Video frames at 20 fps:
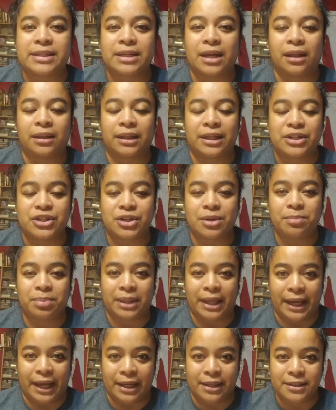Alicia
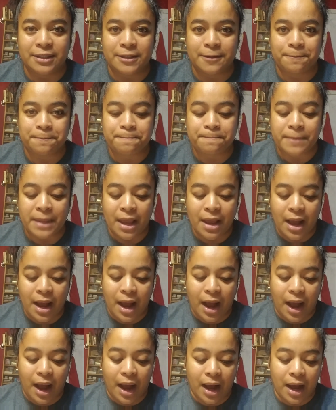Bland.
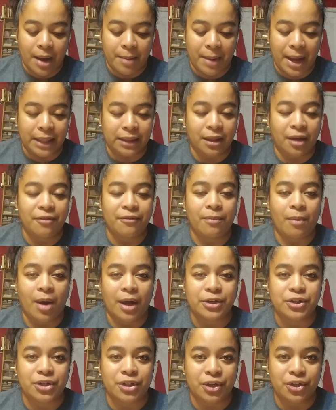I love
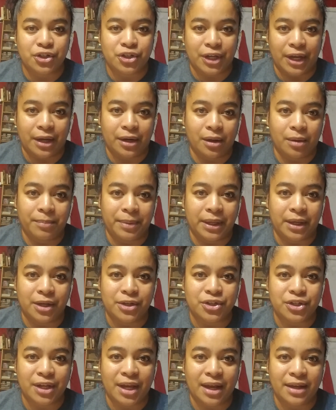watching her channel because
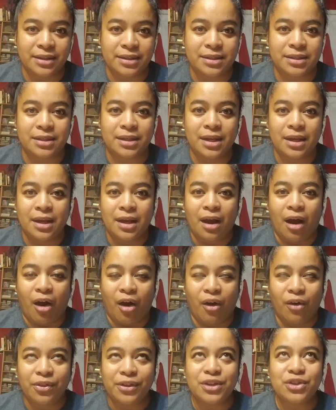she has
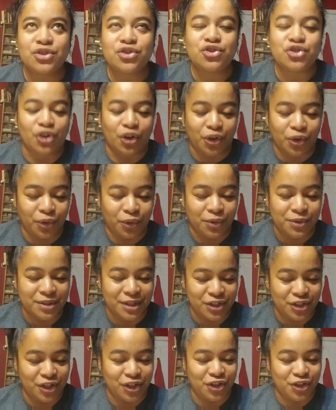all these journals that
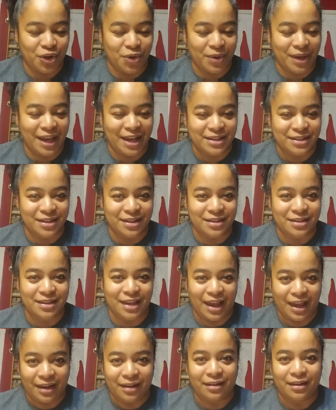she showcases,
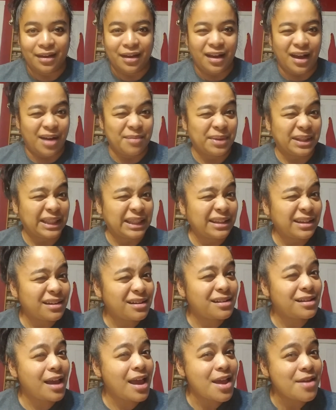and I'm a
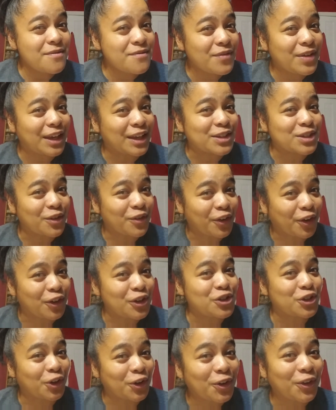little envious of her
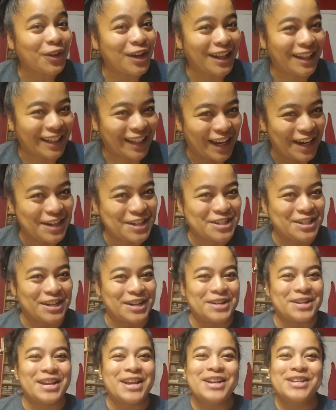journal collection.
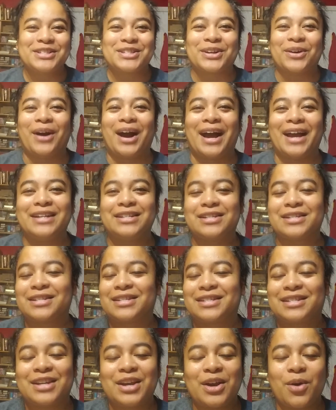So I
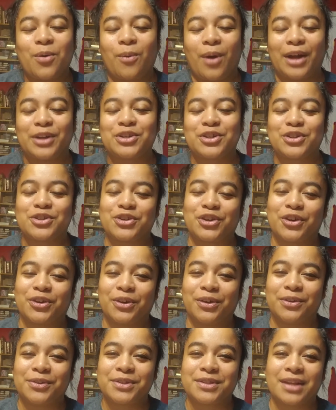just watch her
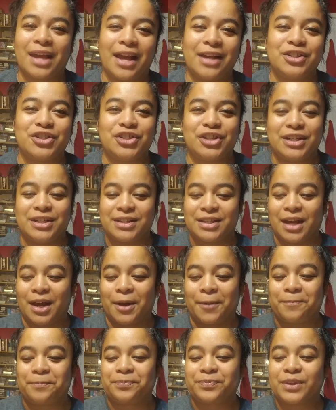journals as she's
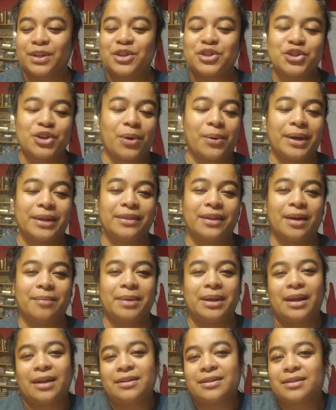showing them, and
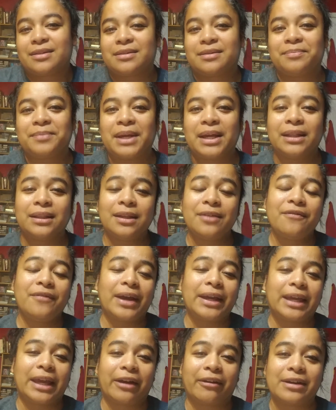I just live
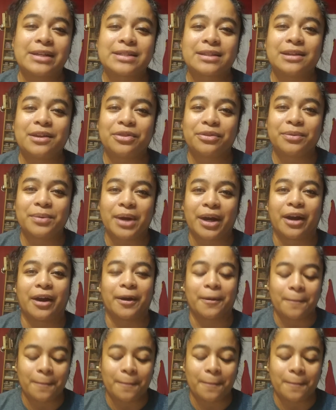vicariously through her.